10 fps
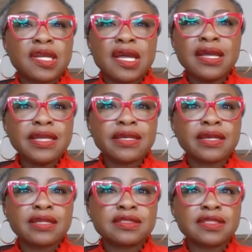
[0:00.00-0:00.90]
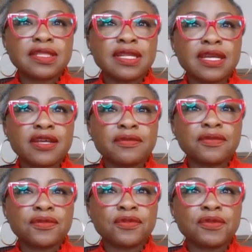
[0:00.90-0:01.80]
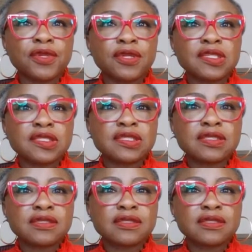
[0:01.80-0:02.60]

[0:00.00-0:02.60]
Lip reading: Hi, in Godson, did that come through? Because